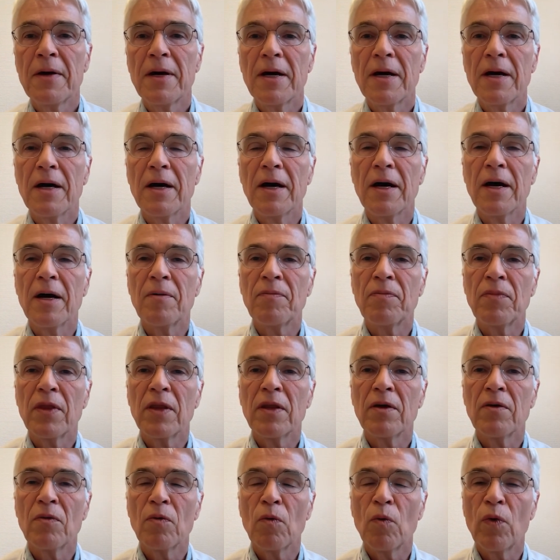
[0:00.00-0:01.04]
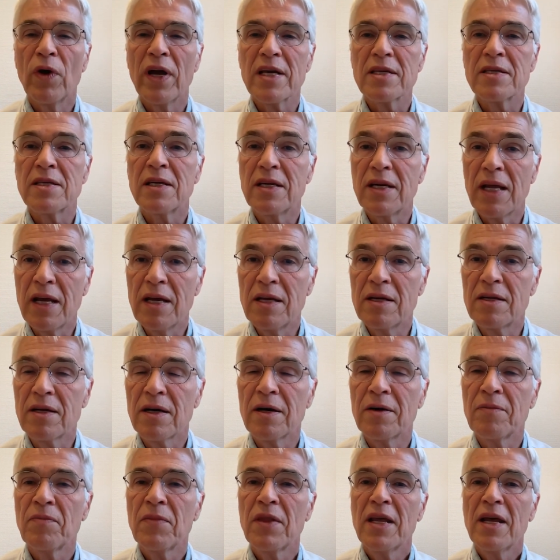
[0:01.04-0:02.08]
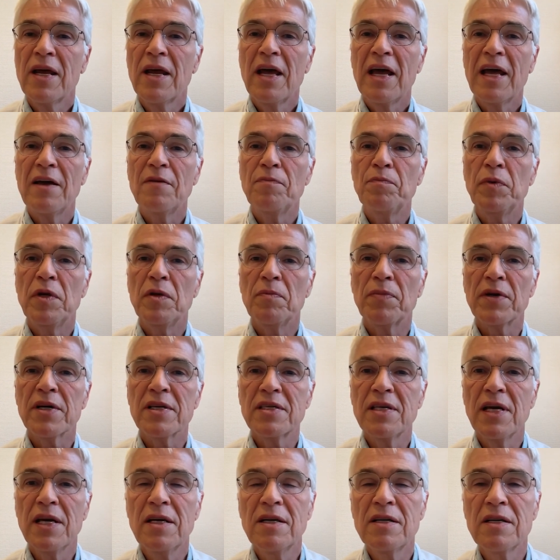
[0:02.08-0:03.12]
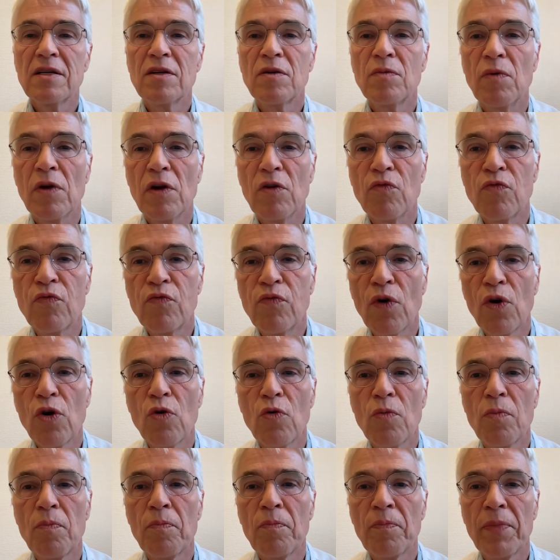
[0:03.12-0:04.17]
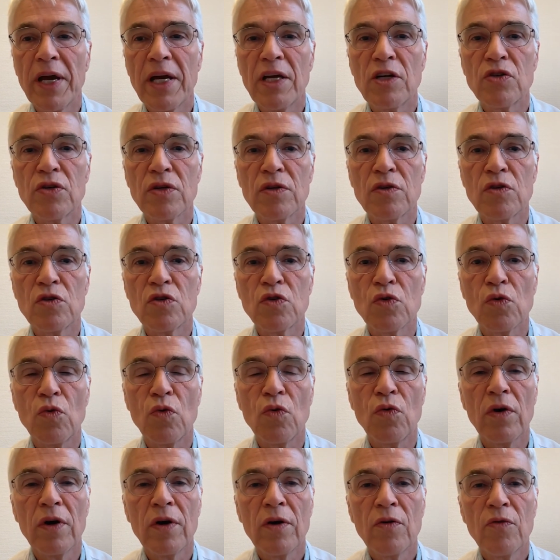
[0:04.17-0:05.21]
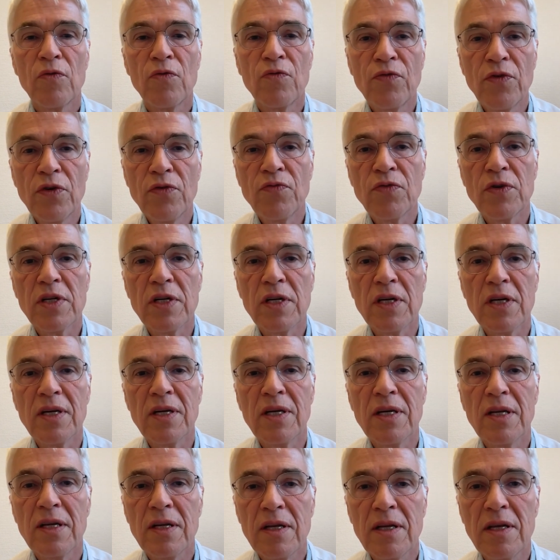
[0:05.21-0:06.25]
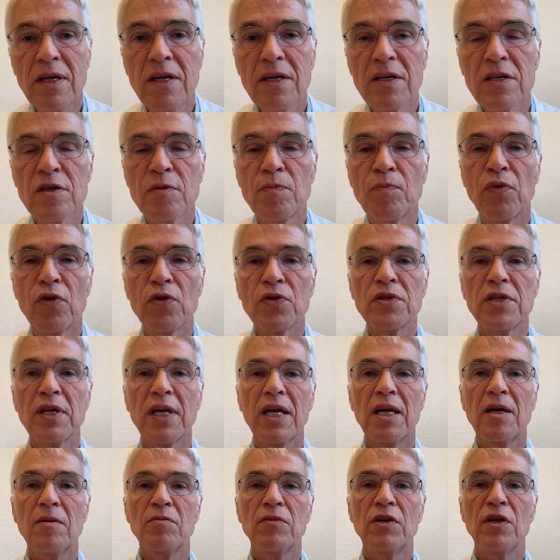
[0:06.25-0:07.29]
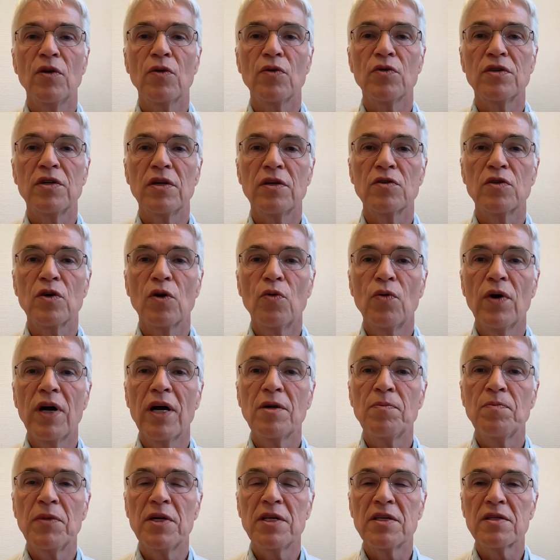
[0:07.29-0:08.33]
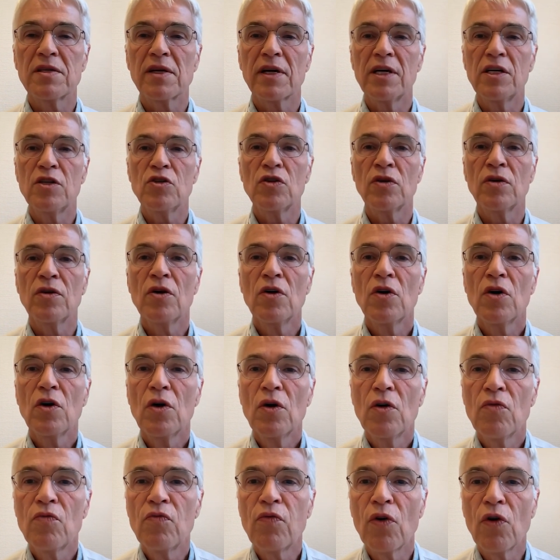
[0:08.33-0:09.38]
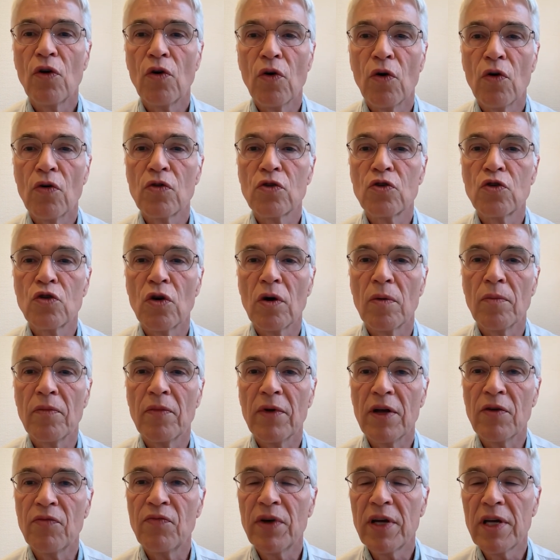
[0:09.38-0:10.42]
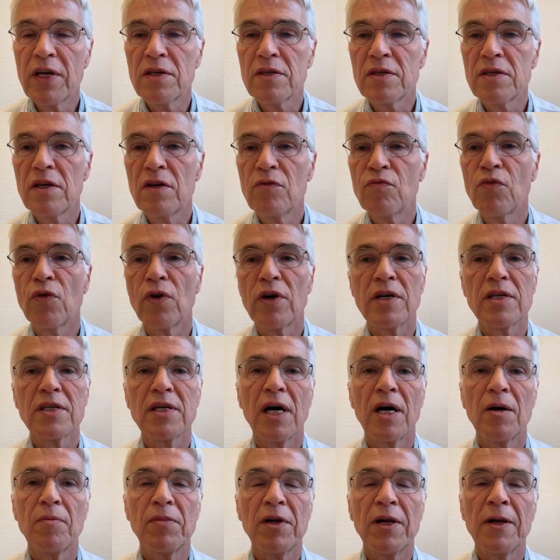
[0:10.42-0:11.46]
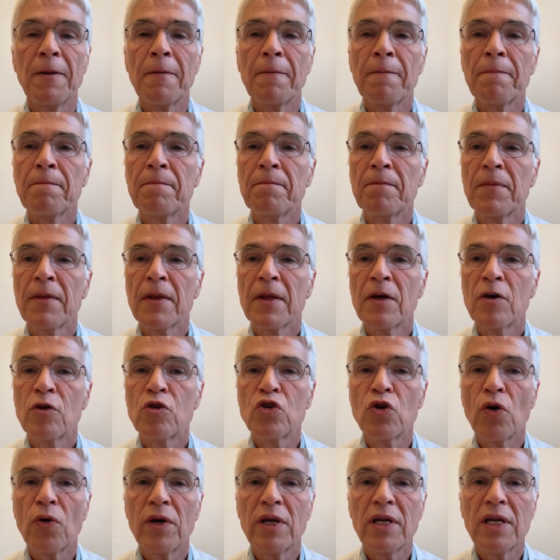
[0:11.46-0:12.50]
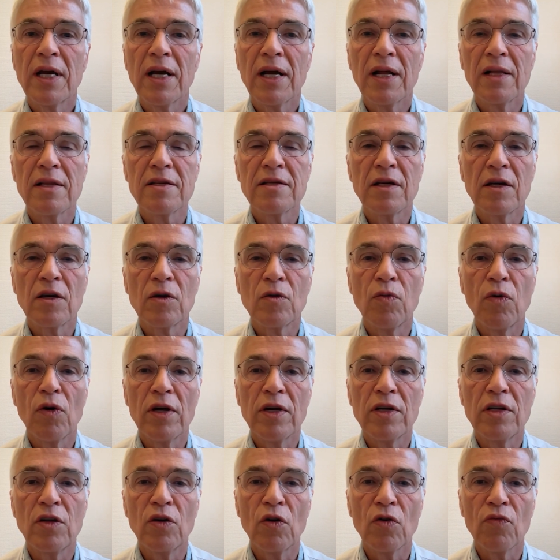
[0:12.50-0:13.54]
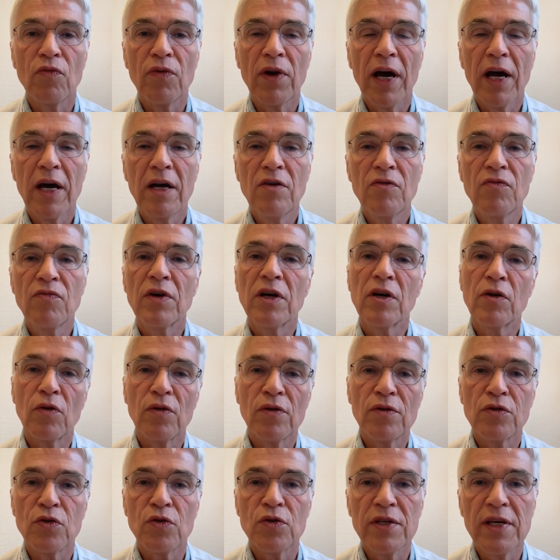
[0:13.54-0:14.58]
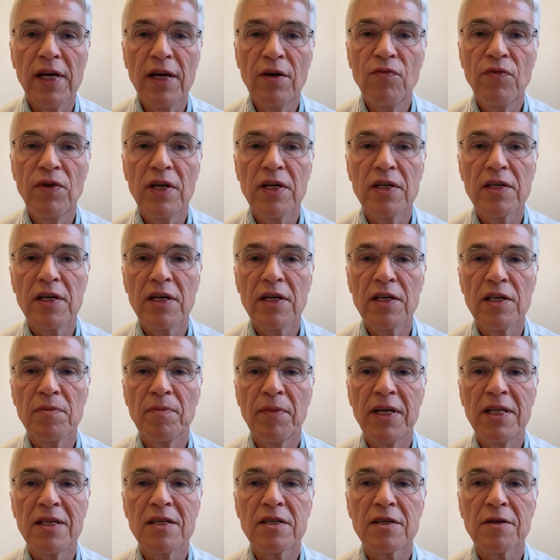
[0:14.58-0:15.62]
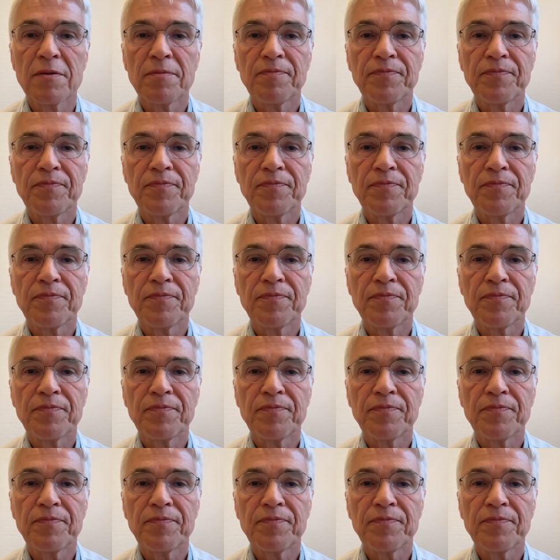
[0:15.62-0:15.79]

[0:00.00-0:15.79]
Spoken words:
where the data have been presented, will follow patients through 15 years post-AMT-060 administration for long-term efficacy, for example, joint health and quality of life, and also safety assessments.